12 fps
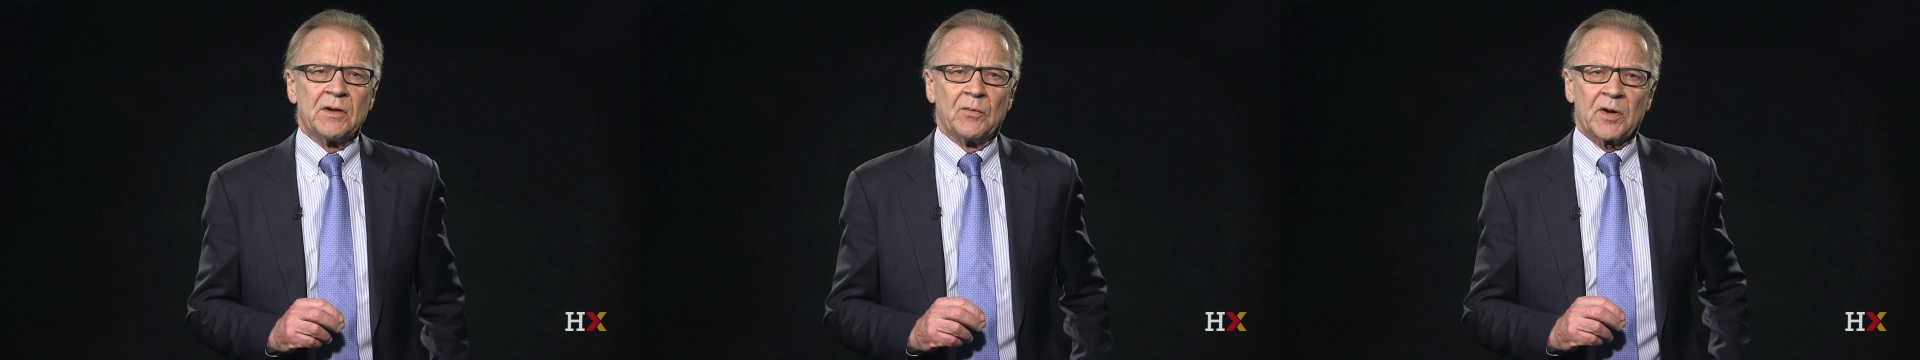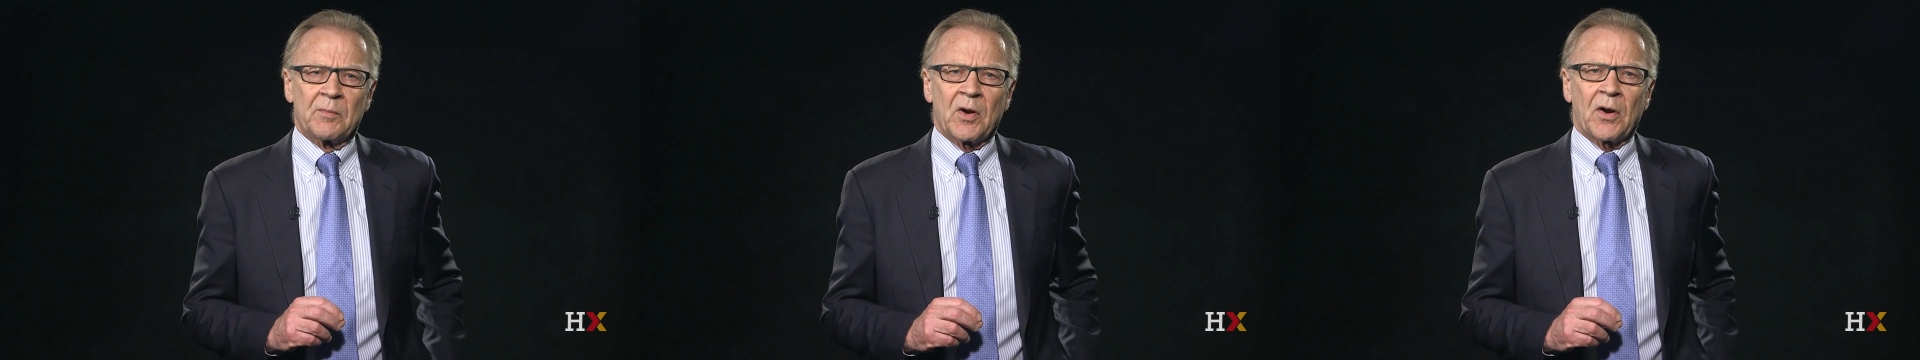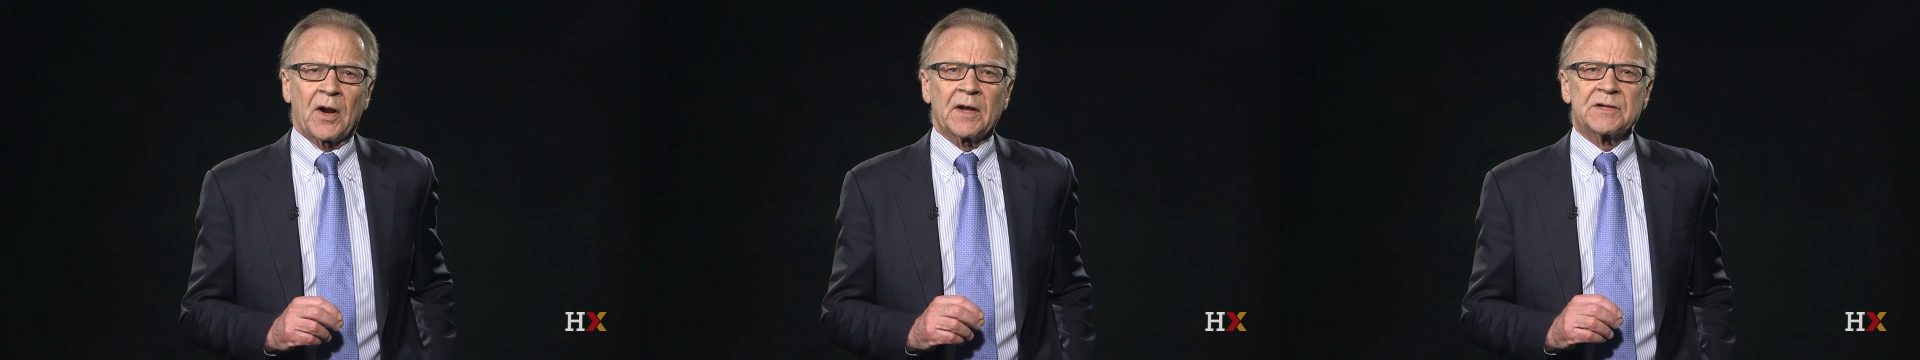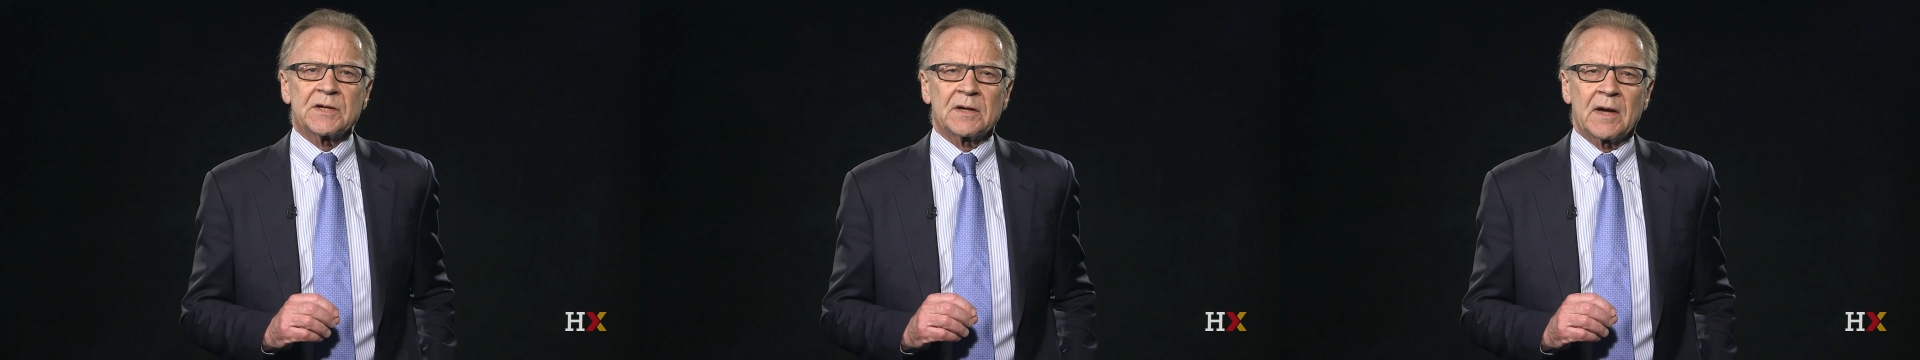what
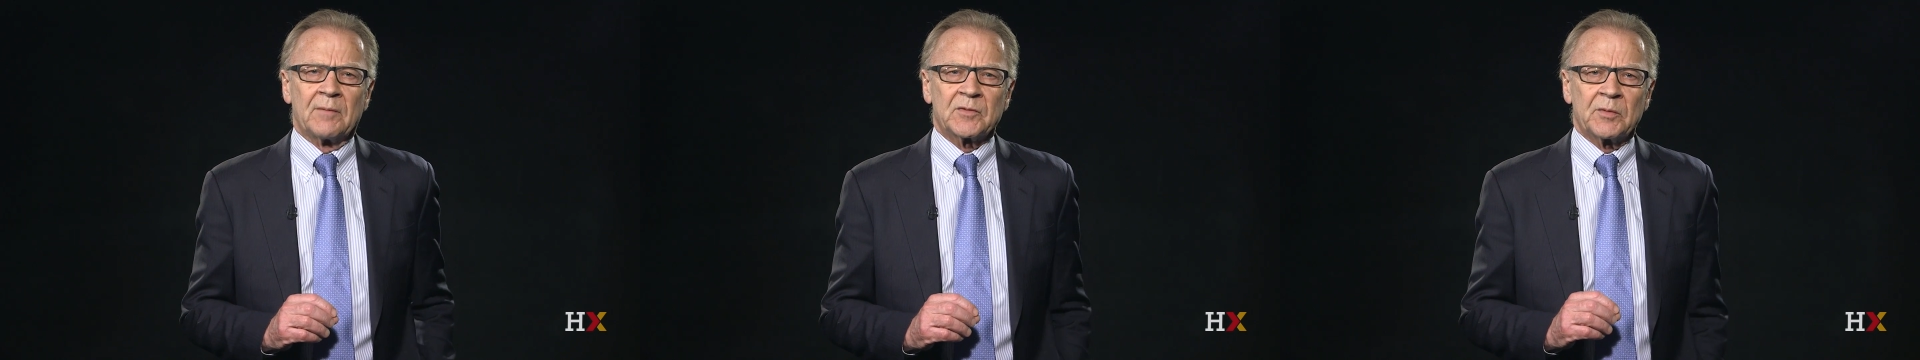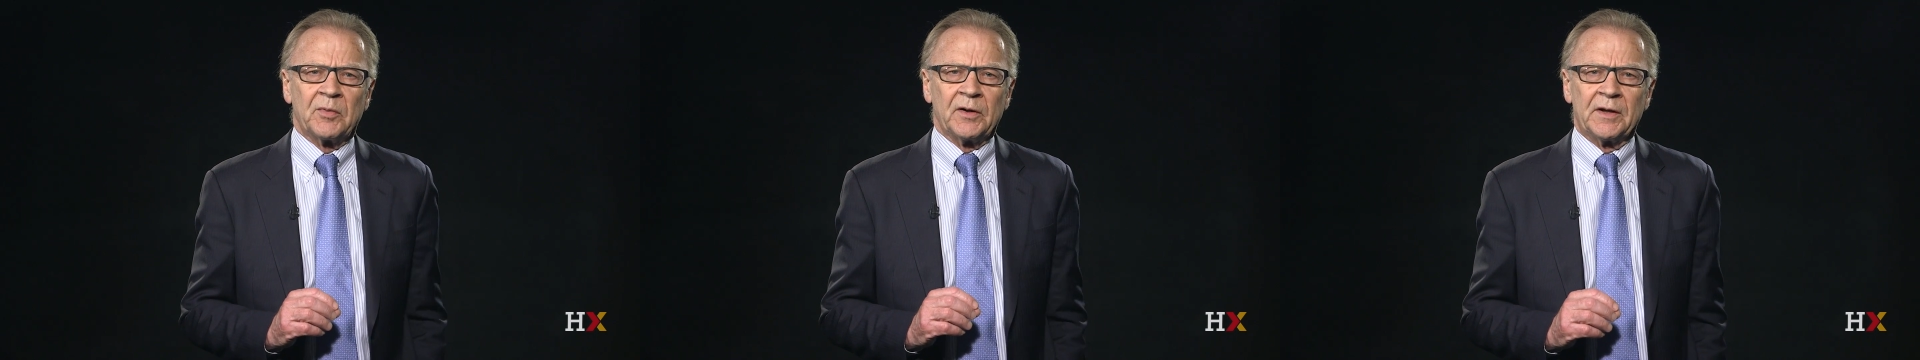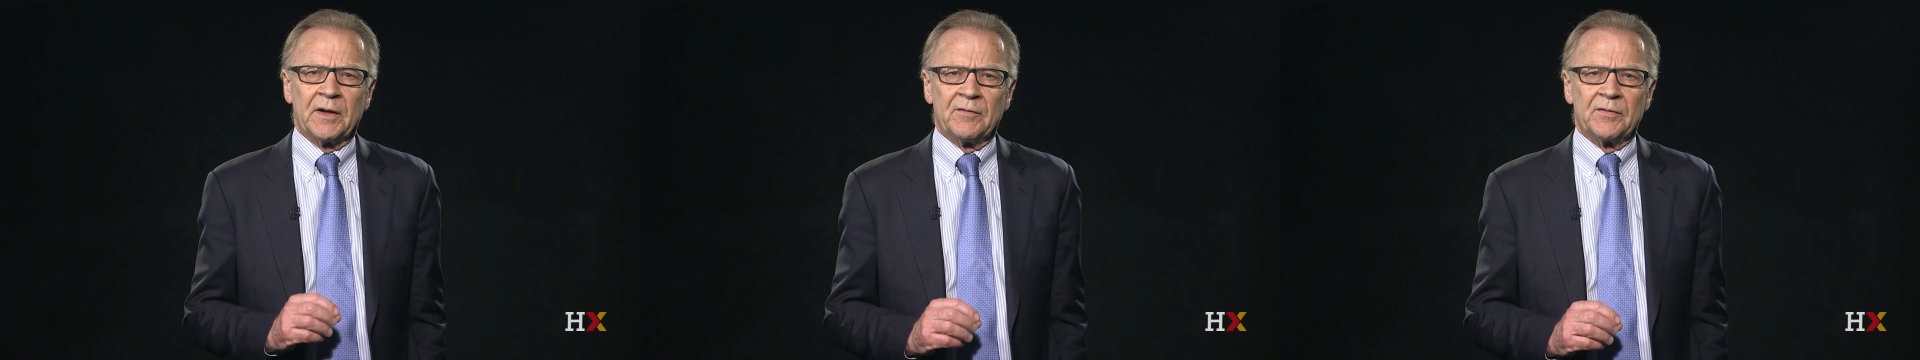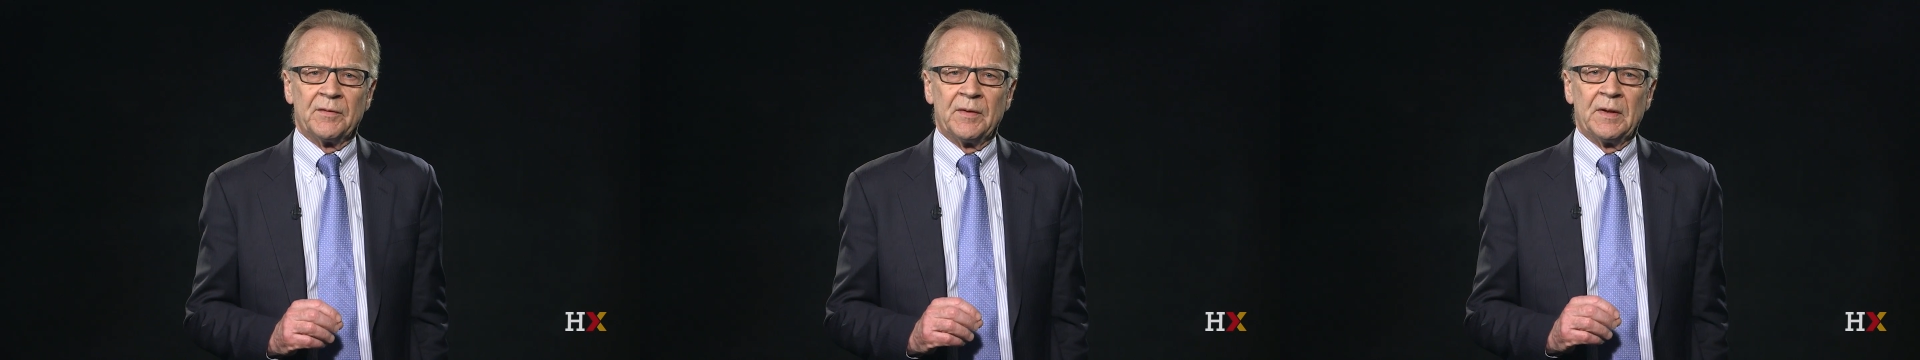Americans had come to believe,